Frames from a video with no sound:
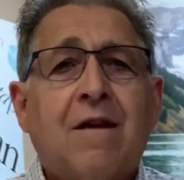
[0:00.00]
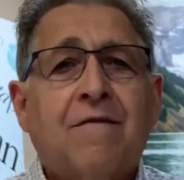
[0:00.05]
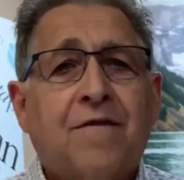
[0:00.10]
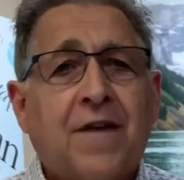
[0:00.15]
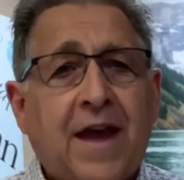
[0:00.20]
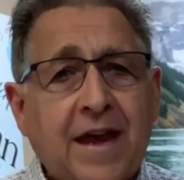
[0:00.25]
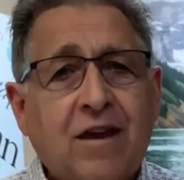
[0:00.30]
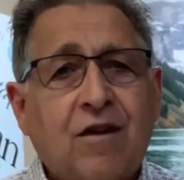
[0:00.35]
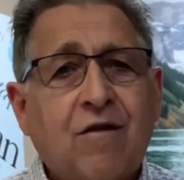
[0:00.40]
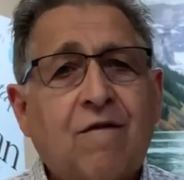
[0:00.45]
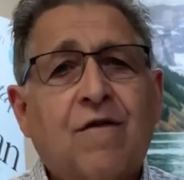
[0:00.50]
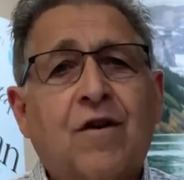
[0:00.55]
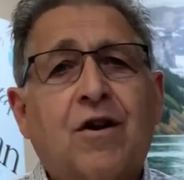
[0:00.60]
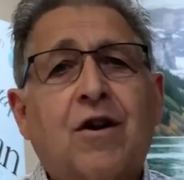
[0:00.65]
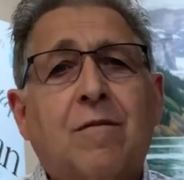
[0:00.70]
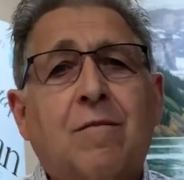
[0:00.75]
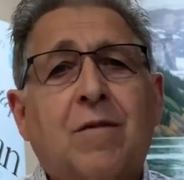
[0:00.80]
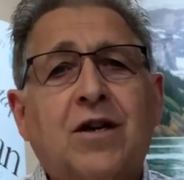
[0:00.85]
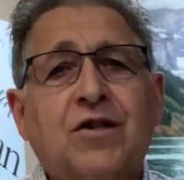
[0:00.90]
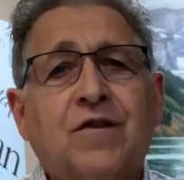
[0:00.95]
Thank you
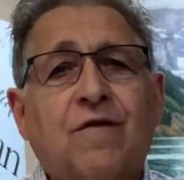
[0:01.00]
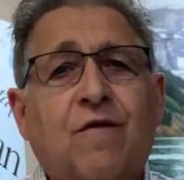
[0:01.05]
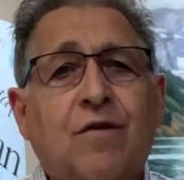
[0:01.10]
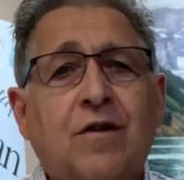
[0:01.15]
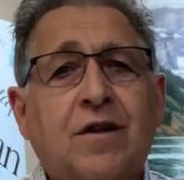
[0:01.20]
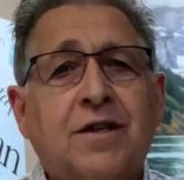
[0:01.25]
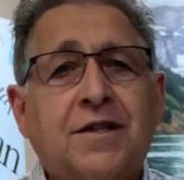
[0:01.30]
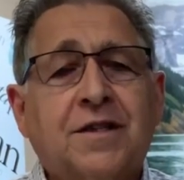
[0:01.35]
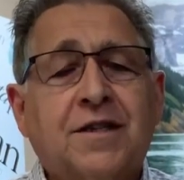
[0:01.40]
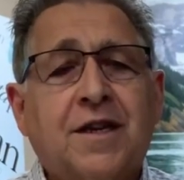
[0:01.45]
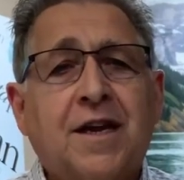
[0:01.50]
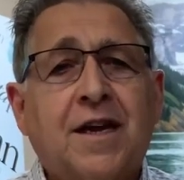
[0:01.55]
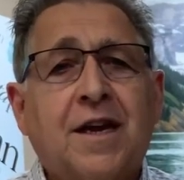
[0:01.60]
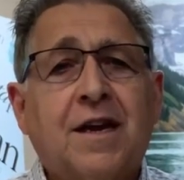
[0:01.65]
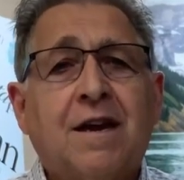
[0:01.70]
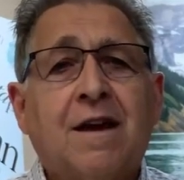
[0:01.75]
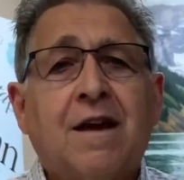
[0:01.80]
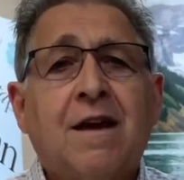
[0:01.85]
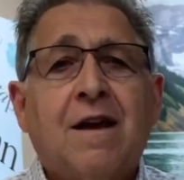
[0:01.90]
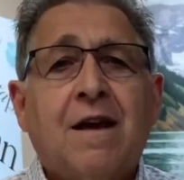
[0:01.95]
very much for
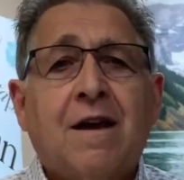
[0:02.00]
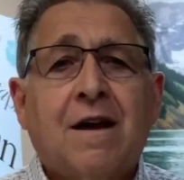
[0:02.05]
listening.